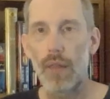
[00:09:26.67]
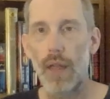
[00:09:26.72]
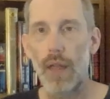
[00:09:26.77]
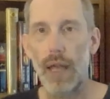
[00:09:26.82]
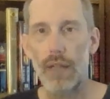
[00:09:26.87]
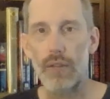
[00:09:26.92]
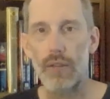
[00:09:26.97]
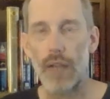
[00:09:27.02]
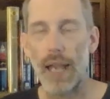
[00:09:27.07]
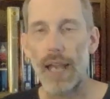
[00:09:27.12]

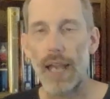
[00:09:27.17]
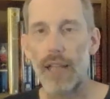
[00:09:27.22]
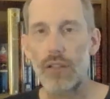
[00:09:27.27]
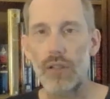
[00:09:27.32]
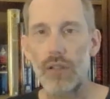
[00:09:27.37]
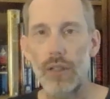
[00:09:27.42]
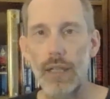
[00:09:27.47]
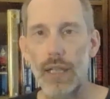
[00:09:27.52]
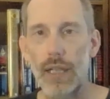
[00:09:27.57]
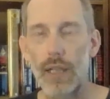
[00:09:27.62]
That's
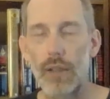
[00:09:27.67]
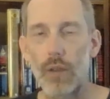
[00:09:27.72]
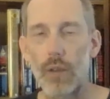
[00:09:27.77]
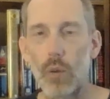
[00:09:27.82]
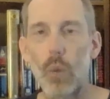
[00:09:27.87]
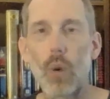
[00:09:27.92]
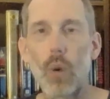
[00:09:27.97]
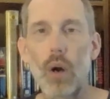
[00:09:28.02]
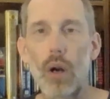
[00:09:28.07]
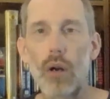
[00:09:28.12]
actually in
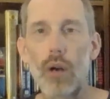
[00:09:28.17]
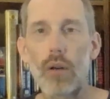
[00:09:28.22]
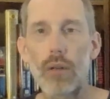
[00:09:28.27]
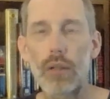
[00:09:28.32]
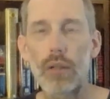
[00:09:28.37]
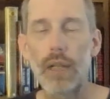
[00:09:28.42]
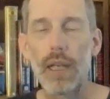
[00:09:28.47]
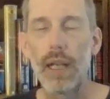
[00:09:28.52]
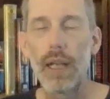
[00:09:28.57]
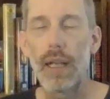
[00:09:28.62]
the
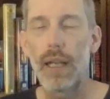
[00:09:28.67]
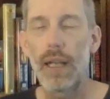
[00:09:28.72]
world.